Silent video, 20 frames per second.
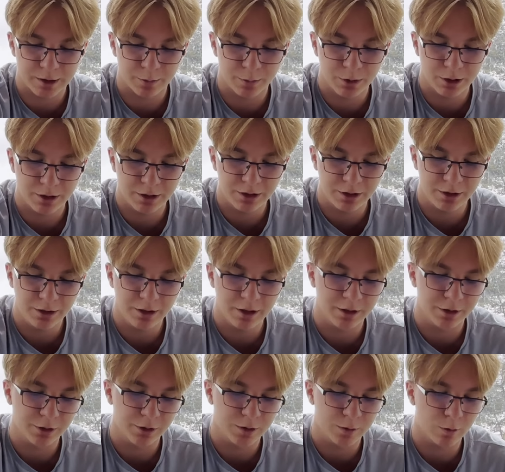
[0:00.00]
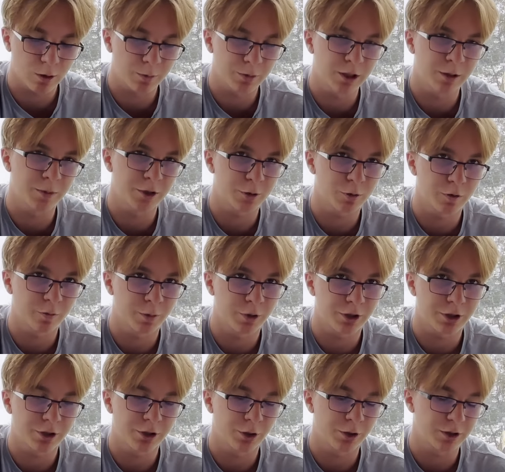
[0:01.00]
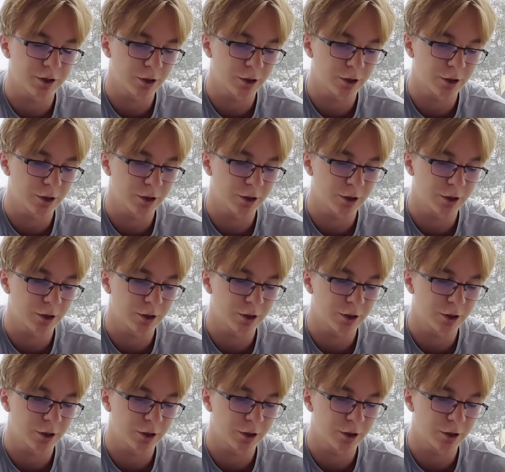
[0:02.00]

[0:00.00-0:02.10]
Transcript: ability and you swap damage with Monkey Dory,